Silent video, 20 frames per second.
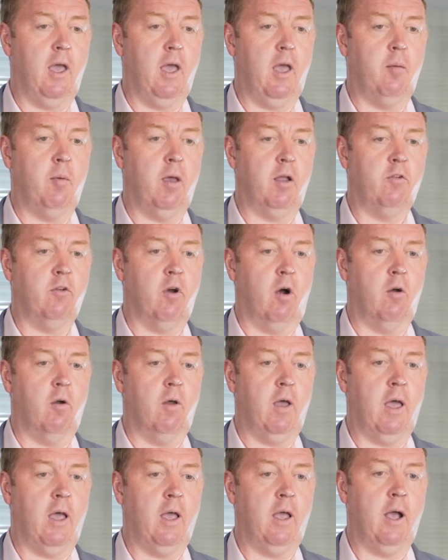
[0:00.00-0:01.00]

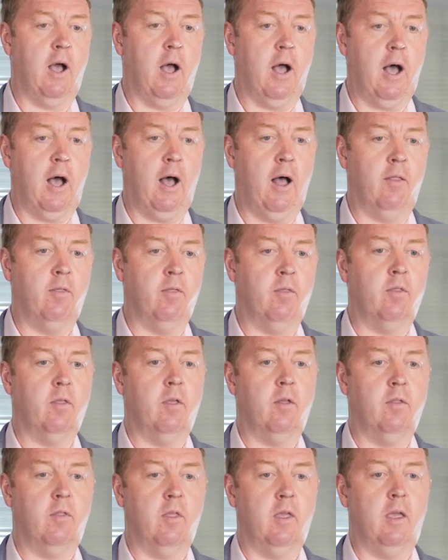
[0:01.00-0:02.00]
MHRA and
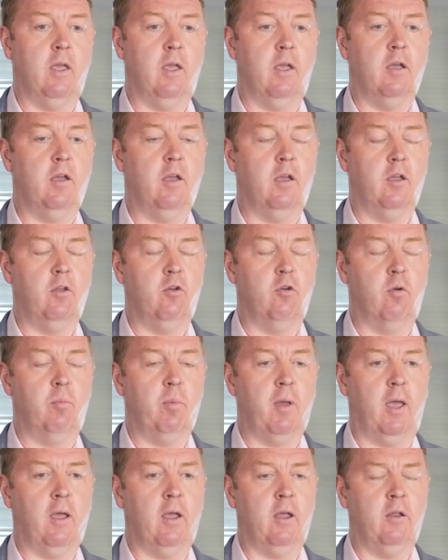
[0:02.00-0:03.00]
the
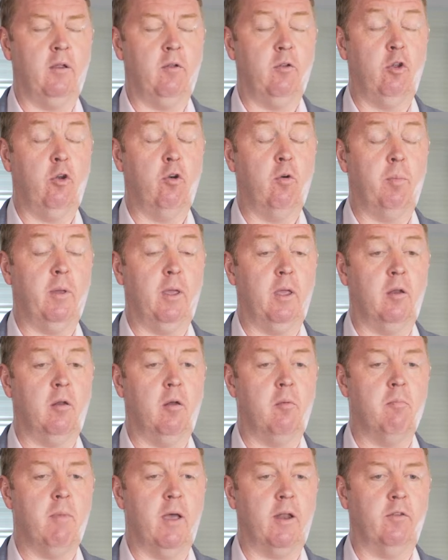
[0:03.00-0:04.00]
European
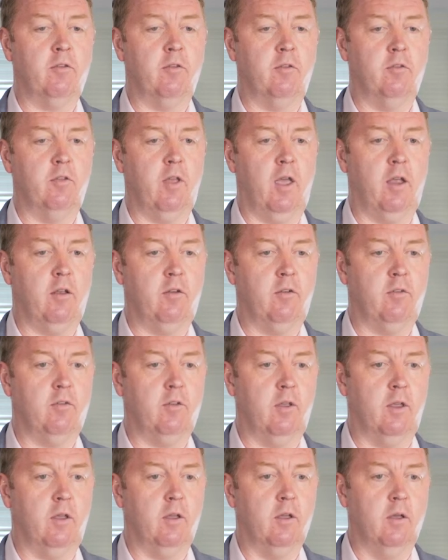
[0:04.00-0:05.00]
Medicines
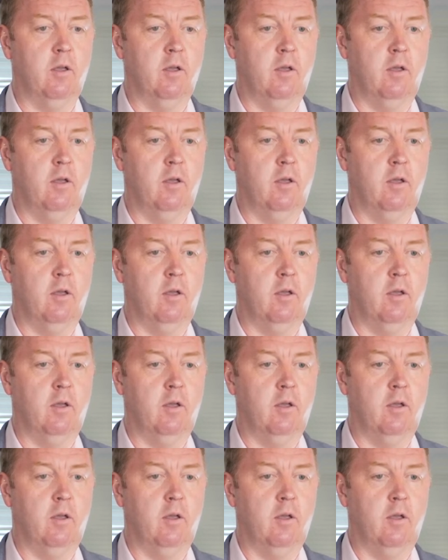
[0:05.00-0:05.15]
Agency.